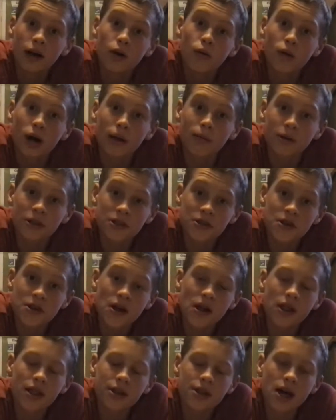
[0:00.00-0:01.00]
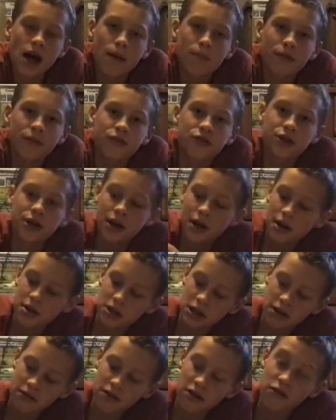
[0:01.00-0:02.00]
While we're still on the topic of chains,
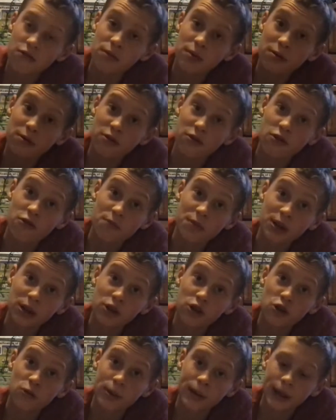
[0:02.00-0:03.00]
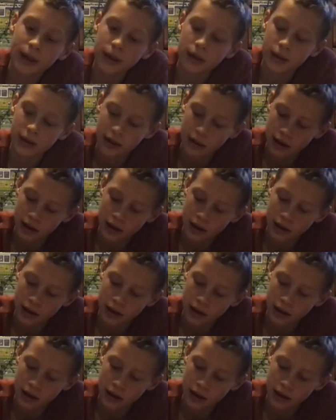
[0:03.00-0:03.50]
even if you've been lubing it